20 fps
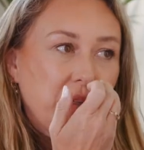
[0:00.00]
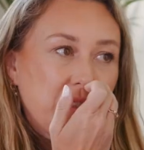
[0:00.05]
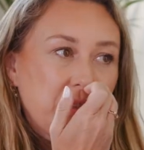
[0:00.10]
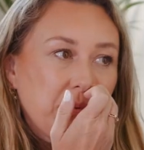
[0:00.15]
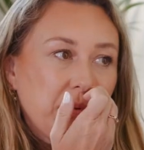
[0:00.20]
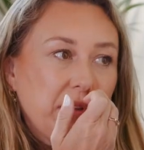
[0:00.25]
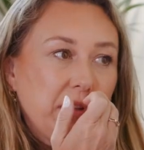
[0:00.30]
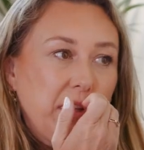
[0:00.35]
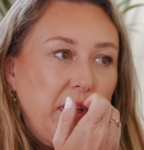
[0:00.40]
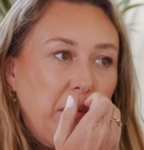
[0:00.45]
it's
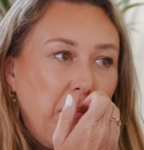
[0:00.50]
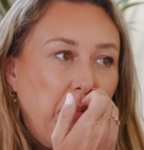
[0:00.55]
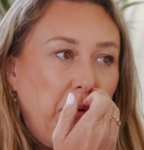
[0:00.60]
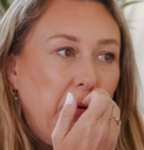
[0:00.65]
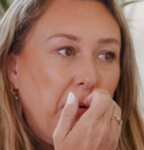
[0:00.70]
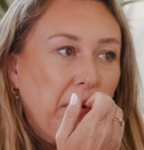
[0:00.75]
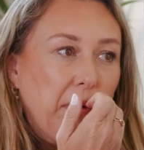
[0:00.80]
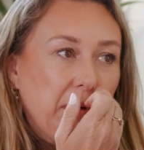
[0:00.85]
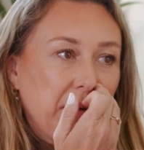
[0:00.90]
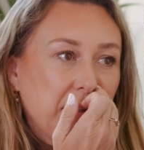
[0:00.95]
really
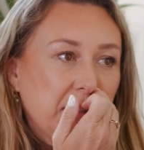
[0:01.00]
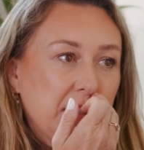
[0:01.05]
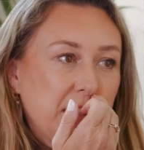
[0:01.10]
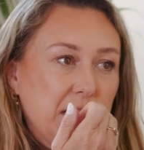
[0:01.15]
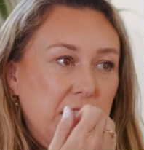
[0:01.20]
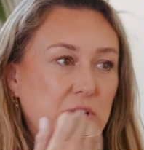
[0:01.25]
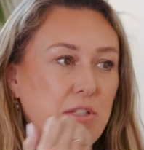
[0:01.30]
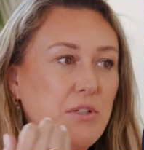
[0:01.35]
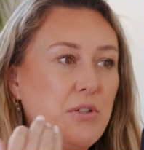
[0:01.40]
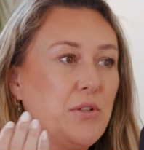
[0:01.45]
important
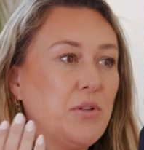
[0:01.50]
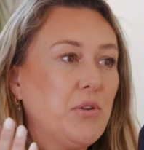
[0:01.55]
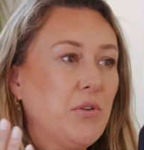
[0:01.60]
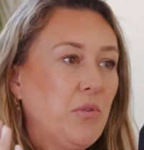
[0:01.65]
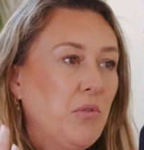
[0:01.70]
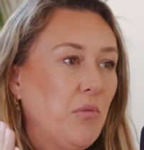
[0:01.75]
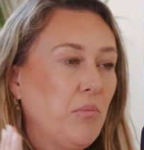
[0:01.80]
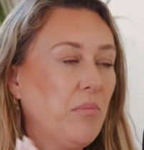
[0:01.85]
to